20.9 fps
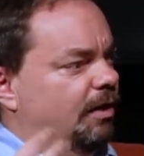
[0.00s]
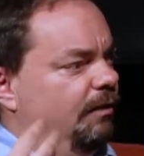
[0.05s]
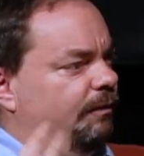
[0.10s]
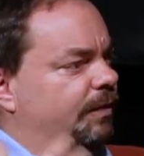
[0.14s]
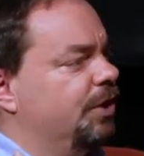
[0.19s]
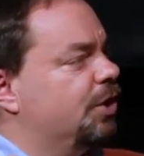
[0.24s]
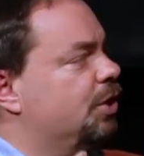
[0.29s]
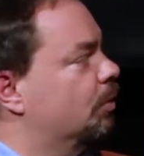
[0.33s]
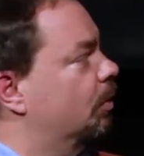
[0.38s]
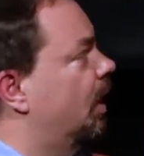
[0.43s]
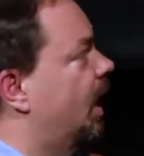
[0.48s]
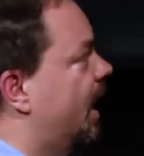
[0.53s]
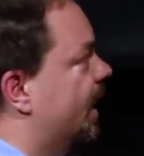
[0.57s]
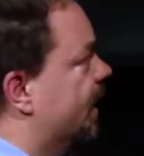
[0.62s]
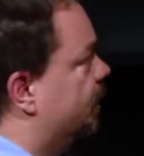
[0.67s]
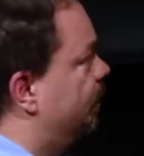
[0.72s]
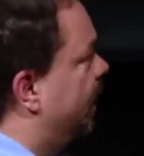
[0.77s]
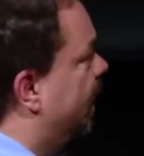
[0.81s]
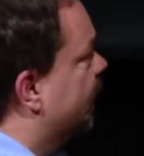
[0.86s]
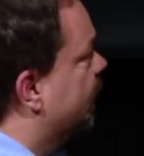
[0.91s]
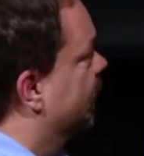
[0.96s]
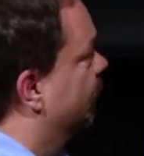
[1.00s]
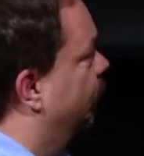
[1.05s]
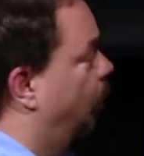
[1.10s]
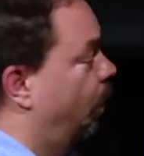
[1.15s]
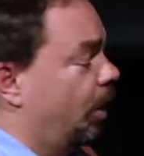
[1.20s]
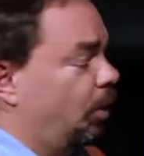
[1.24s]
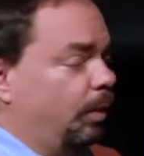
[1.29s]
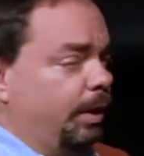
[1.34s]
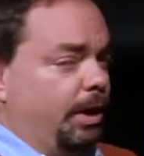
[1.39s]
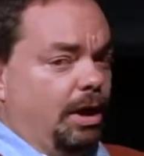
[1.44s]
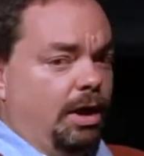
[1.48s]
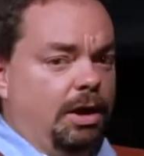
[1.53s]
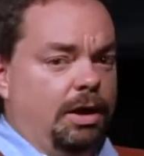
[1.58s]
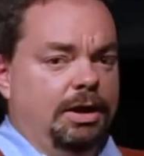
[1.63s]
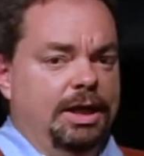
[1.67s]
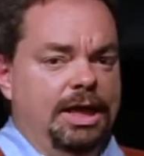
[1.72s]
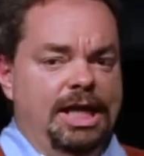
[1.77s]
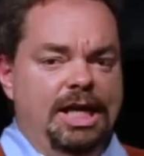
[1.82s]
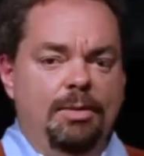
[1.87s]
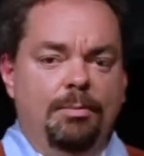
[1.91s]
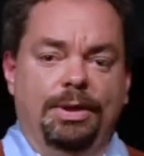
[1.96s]
visual aspect of where we
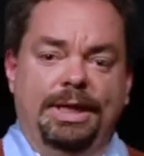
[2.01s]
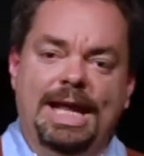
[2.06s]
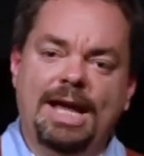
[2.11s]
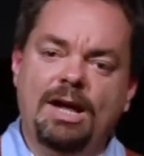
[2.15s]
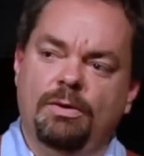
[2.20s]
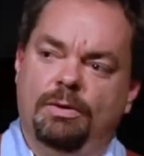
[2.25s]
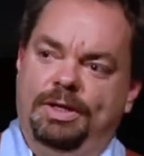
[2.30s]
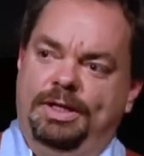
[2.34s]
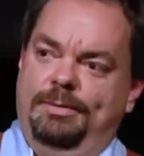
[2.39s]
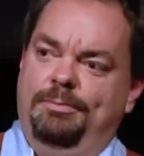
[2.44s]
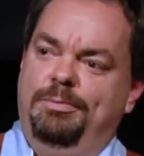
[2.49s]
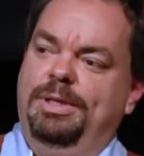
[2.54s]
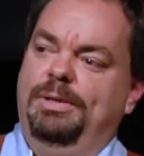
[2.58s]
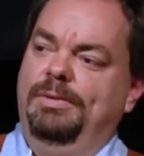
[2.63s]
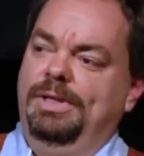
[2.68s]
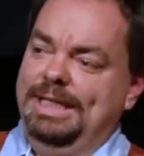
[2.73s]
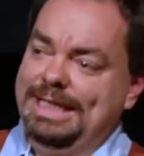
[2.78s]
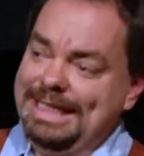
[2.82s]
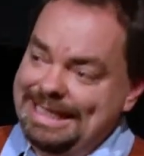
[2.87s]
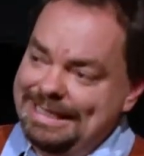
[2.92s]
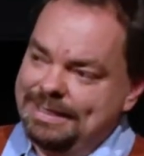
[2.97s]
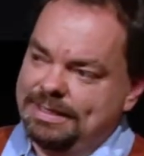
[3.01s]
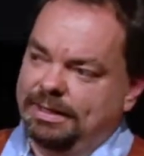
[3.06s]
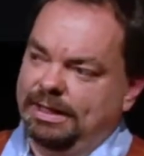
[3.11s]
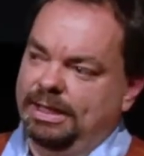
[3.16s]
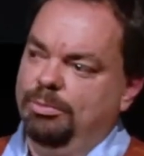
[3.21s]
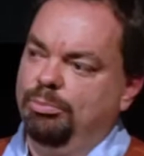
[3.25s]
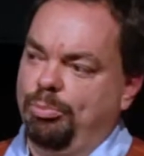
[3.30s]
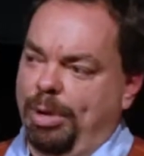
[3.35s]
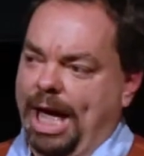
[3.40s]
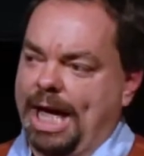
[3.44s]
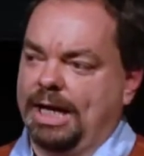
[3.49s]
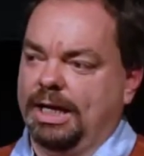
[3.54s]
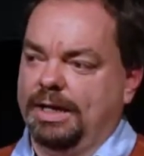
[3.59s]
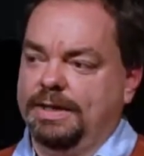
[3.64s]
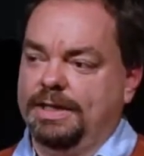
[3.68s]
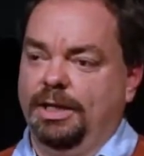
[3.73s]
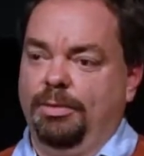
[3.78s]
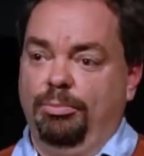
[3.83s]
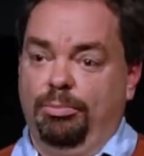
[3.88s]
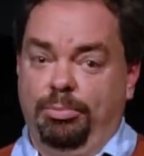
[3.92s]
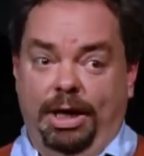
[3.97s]
are. But now it can be easily
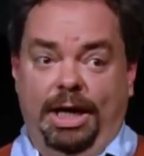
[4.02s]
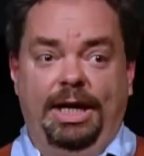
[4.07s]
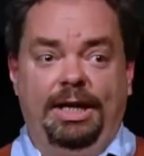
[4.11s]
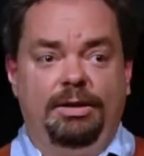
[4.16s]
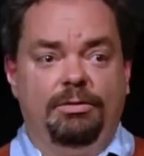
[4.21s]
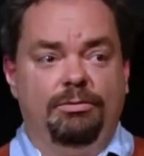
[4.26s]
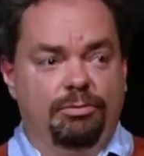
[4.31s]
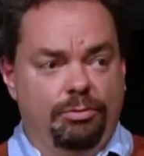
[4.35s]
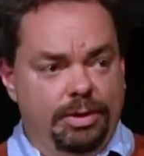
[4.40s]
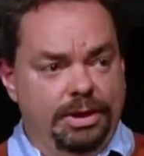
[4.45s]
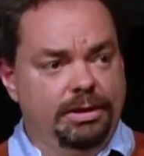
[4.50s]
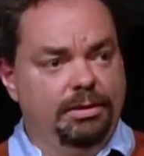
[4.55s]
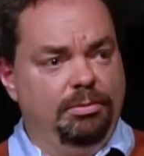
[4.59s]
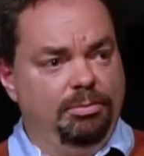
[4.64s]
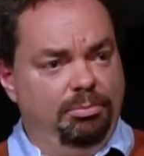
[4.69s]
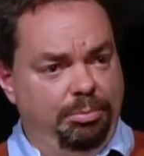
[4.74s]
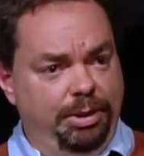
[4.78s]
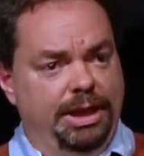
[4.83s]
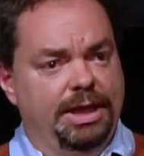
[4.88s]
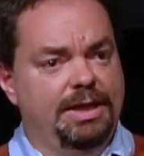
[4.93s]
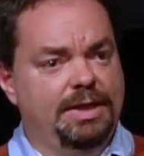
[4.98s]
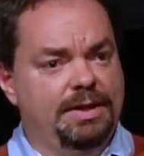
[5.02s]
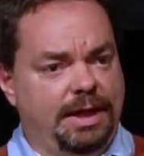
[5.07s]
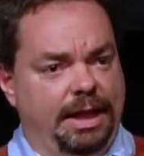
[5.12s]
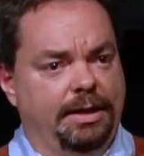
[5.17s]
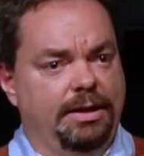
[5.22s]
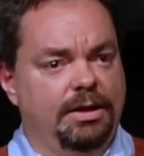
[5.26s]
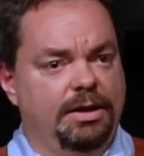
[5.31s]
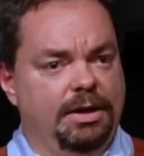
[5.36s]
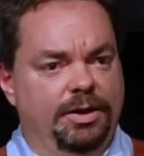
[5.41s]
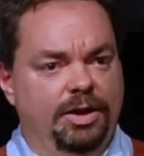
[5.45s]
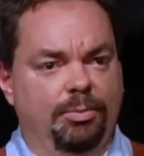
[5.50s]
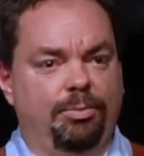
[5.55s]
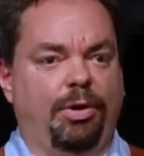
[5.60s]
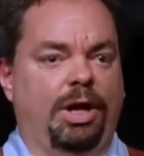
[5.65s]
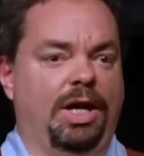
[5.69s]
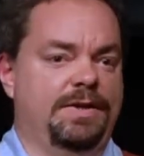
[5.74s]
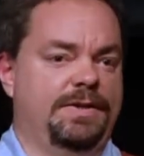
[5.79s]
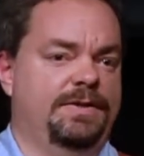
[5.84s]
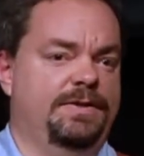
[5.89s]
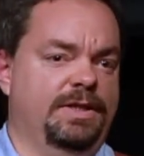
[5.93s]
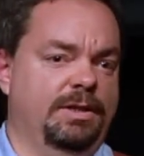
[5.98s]
backed up by real big data and the
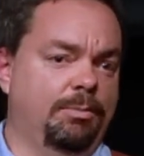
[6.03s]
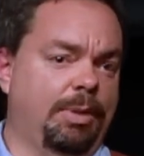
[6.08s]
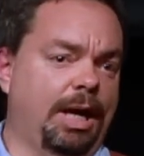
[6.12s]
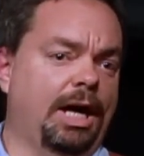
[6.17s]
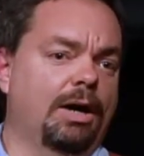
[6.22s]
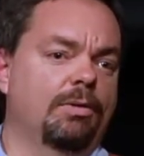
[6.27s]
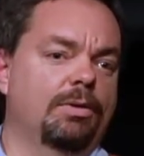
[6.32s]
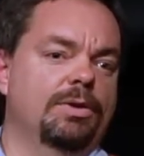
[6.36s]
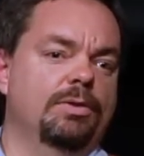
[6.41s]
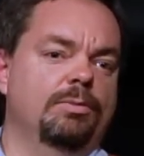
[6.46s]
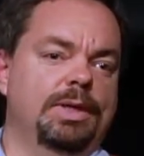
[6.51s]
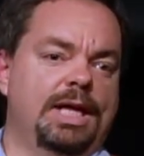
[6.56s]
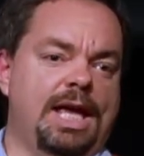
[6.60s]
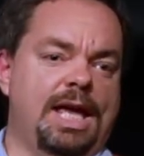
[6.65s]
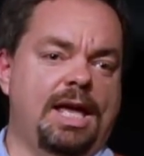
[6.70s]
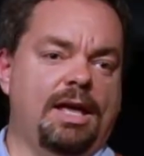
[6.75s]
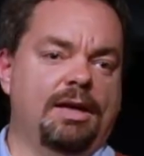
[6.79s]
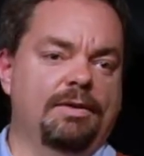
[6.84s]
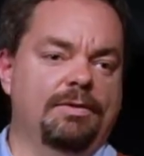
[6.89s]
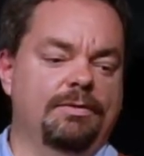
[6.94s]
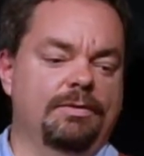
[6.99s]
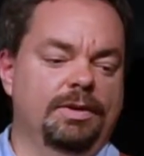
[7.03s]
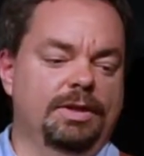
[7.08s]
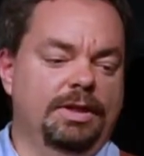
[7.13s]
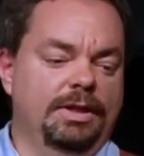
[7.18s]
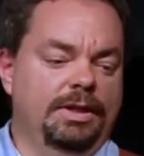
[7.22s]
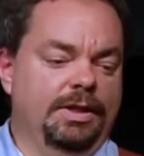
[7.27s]
processing power that we have.